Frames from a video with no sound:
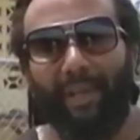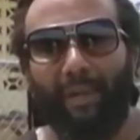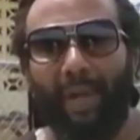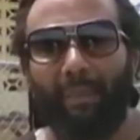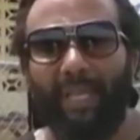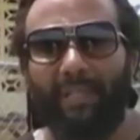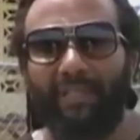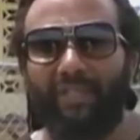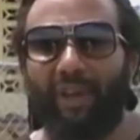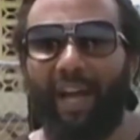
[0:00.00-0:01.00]
You know what I
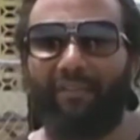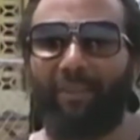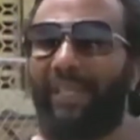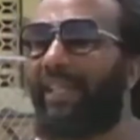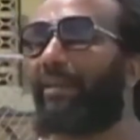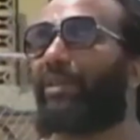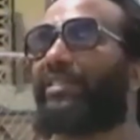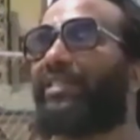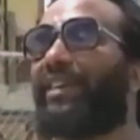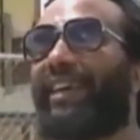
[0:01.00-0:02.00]
mean? So I've been able
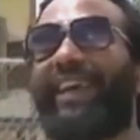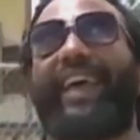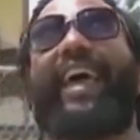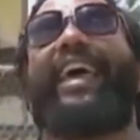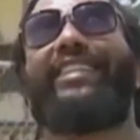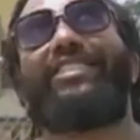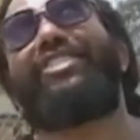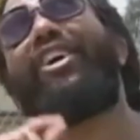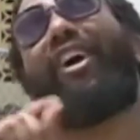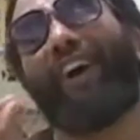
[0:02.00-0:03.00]
to
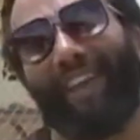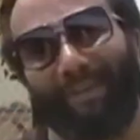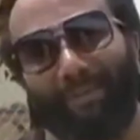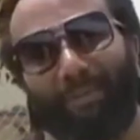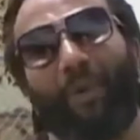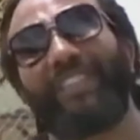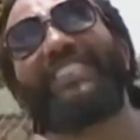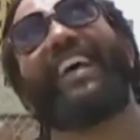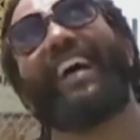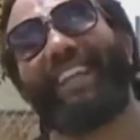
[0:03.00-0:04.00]
enjoy both
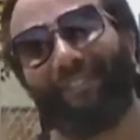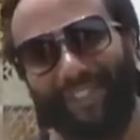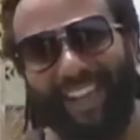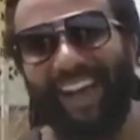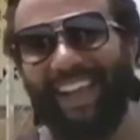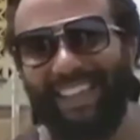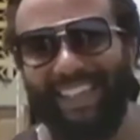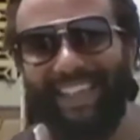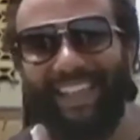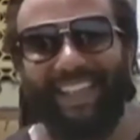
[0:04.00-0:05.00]
sides of the coin.
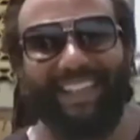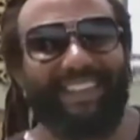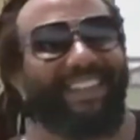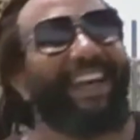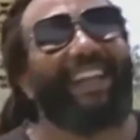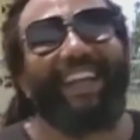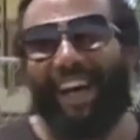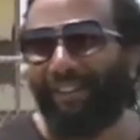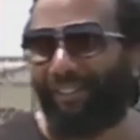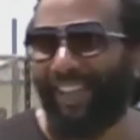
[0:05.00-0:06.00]
The not
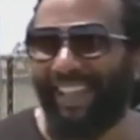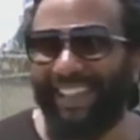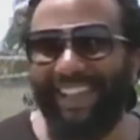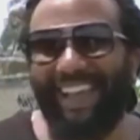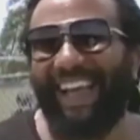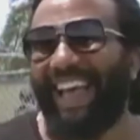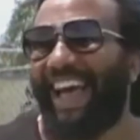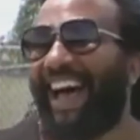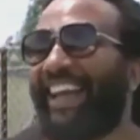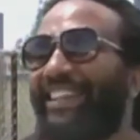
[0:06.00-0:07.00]
having
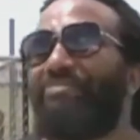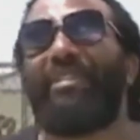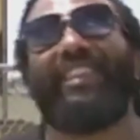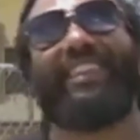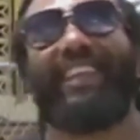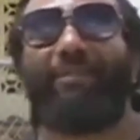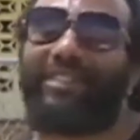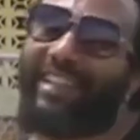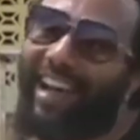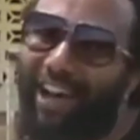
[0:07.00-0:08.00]
and the being
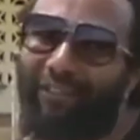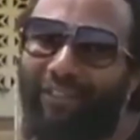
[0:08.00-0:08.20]
able to have.